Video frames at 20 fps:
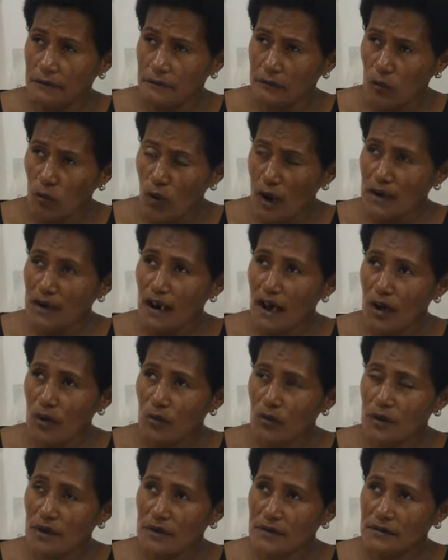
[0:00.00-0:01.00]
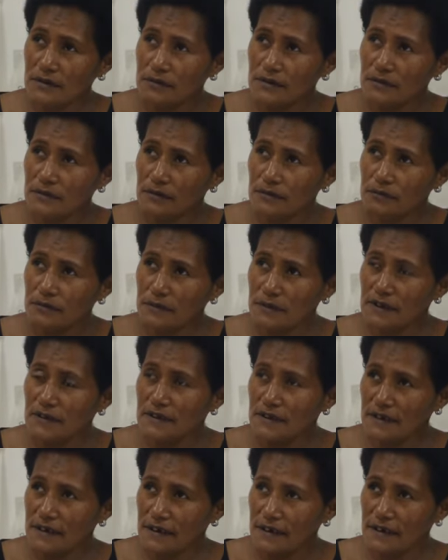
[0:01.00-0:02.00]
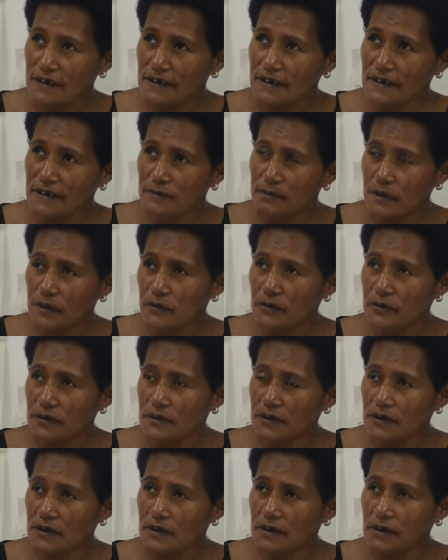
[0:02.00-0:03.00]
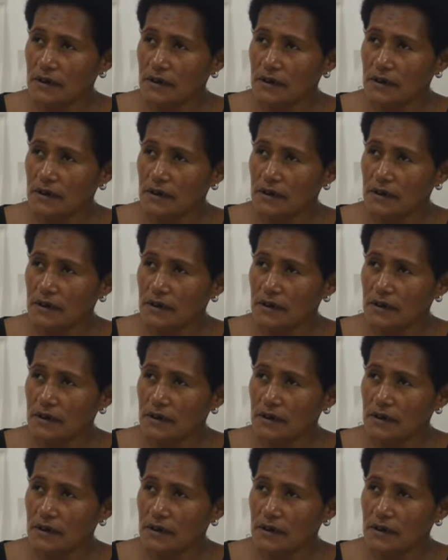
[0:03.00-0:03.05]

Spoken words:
1 hour, in 3 days per week,